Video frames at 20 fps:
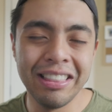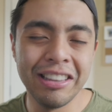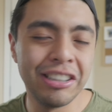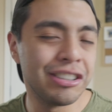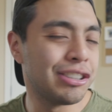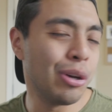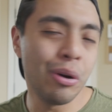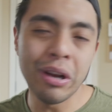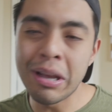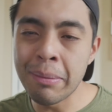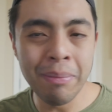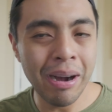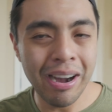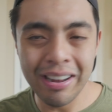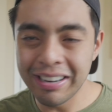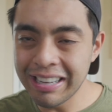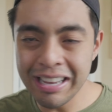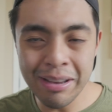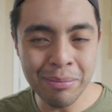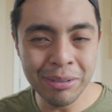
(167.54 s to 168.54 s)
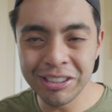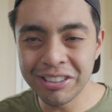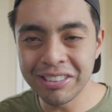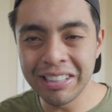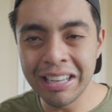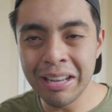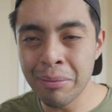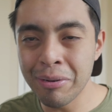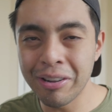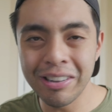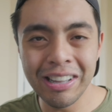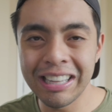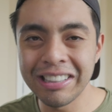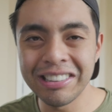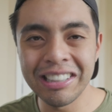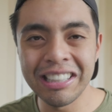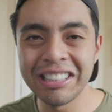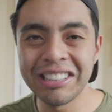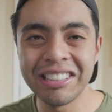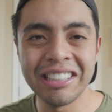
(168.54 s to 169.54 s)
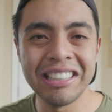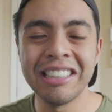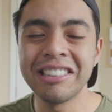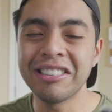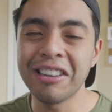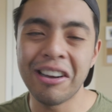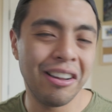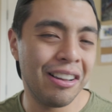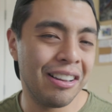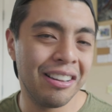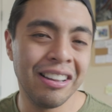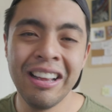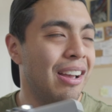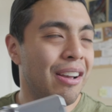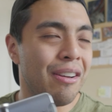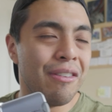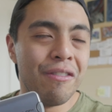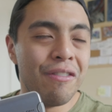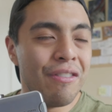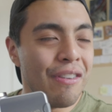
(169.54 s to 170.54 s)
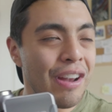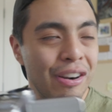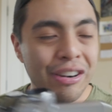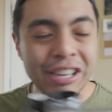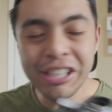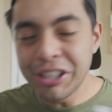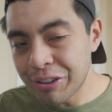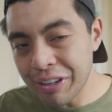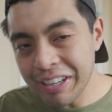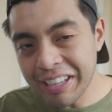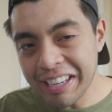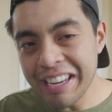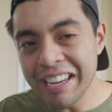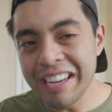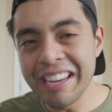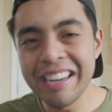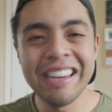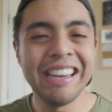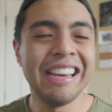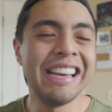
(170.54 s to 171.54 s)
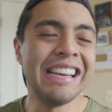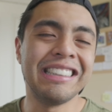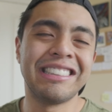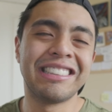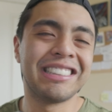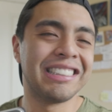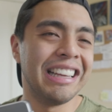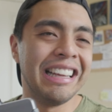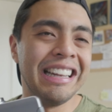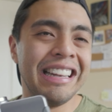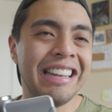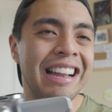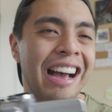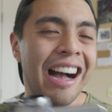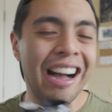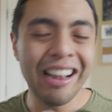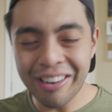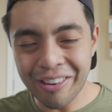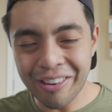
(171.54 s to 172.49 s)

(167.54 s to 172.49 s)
there's no in-body image stabilization. It's all very tricky. It's not